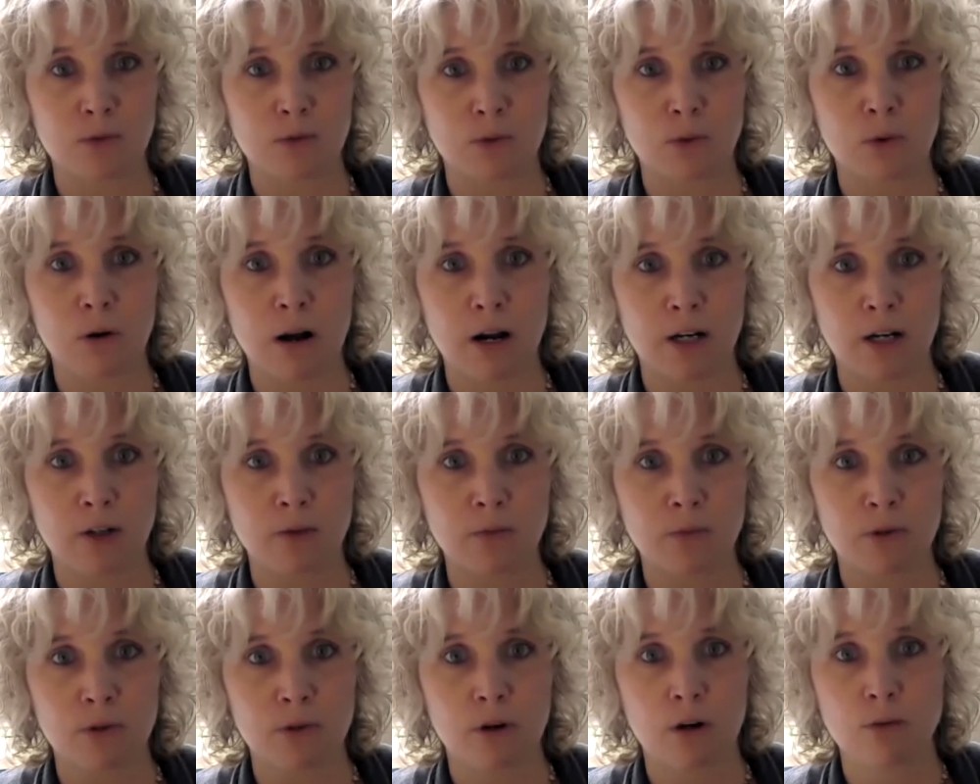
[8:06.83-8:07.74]
required
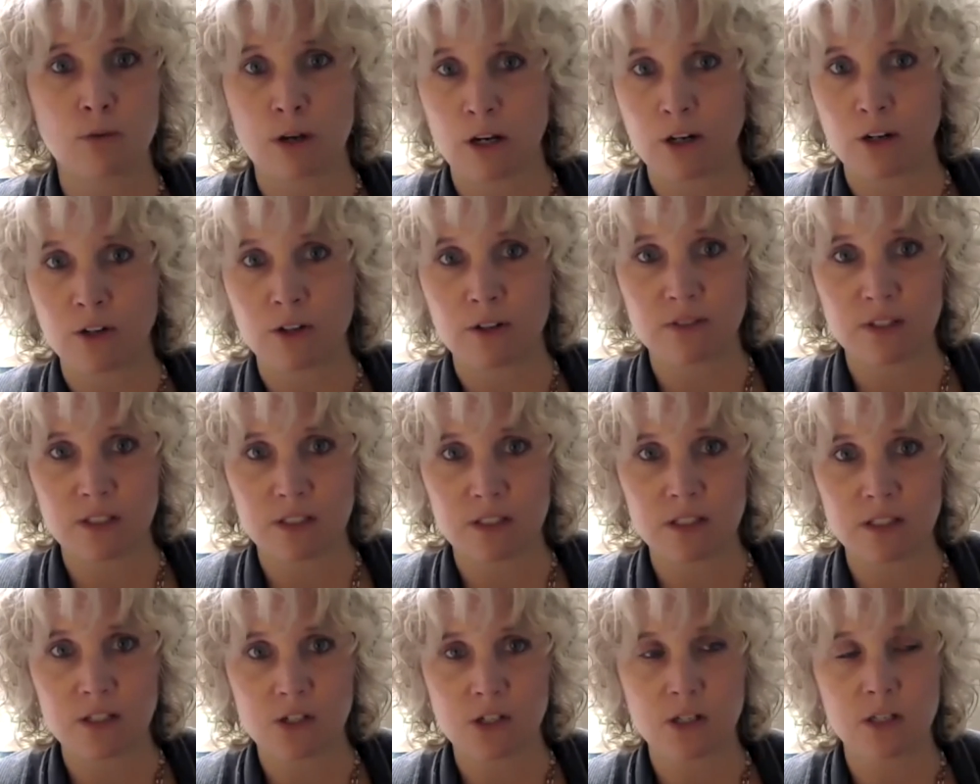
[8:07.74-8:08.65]
per our record of
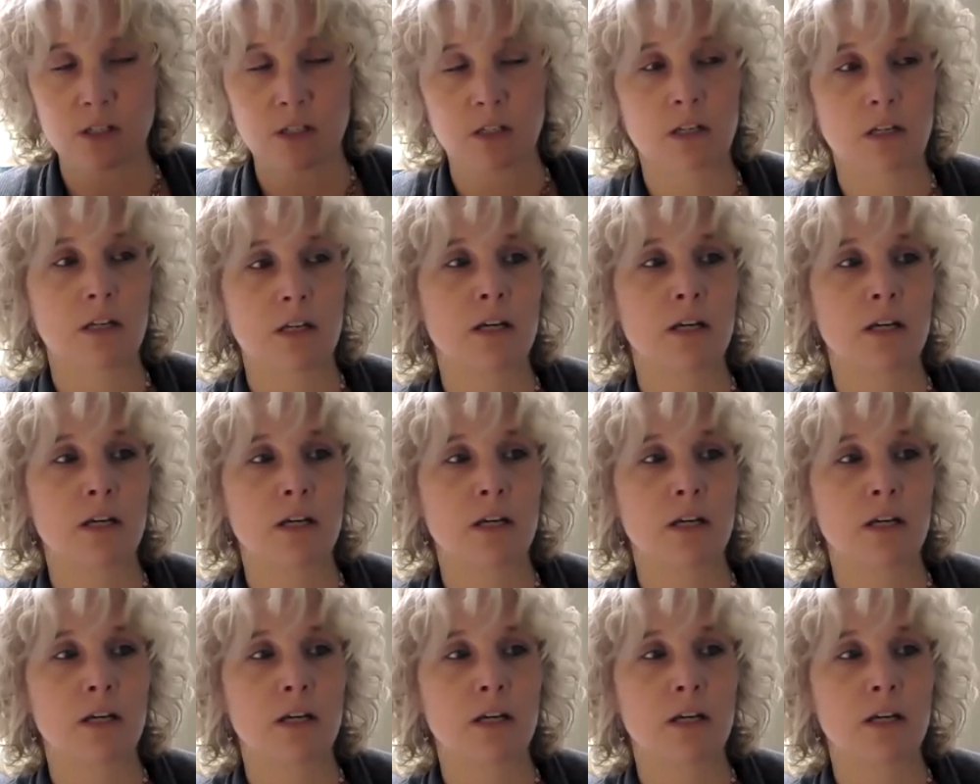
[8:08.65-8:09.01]
decision.